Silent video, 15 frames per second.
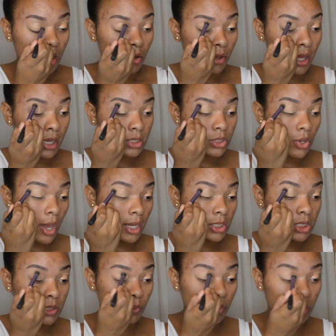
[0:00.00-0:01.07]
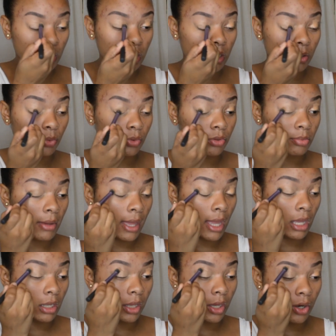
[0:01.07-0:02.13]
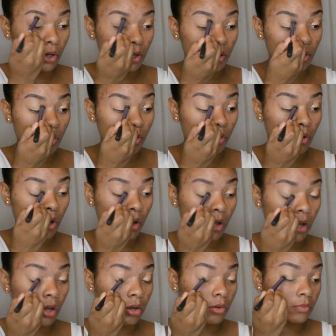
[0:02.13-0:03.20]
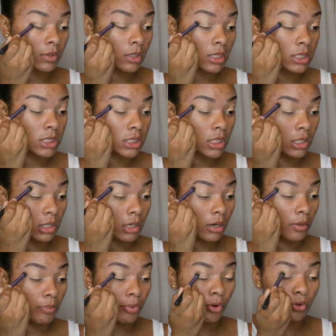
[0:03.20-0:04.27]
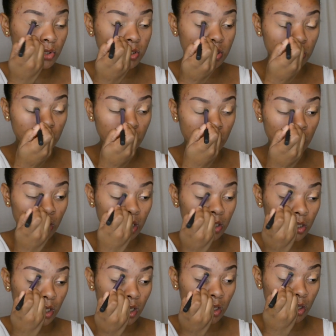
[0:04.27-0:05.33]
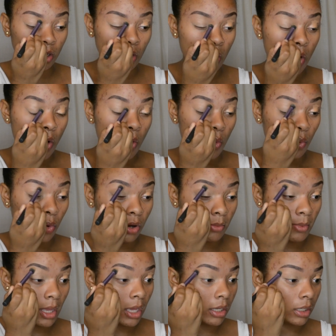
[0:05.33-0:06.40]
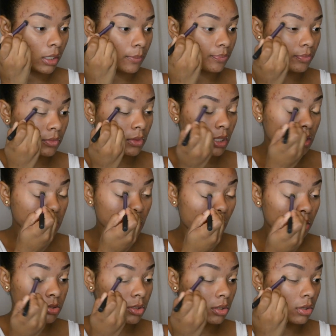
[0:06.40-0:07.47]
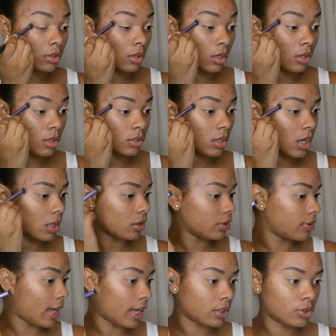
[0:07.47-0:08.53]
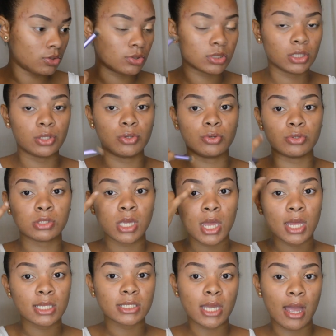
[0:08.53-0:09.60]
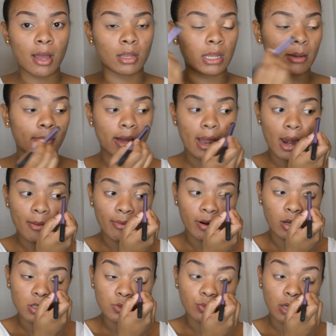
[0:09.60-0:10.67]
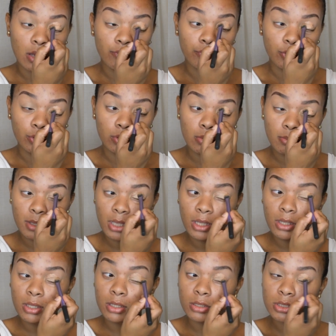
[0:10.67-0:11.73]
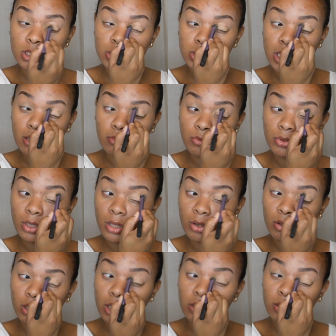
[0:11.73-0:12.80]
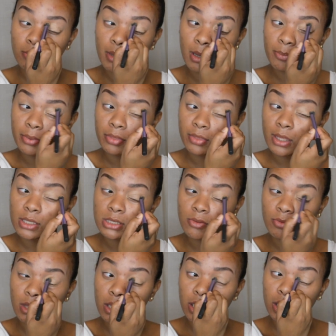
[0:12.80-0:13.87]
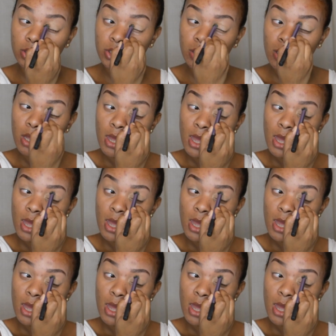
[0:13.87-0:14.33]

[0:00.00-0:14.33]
Okay, so I just went in with my LA Girl um, Concealer, Pro Concealer in the color Warm Honey. That's also the color that I usually use to outline my eyebrows when I fill them in to shape, you know, clean them up and things of that nature.